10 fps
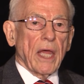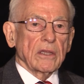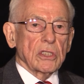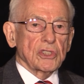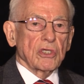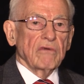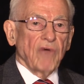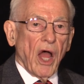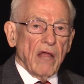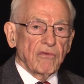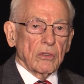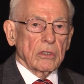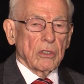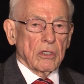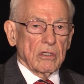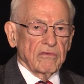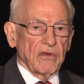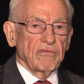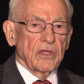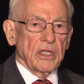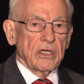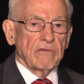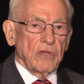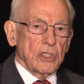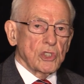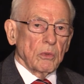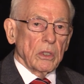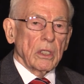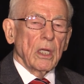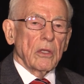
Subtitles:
at the survival curve of the individual,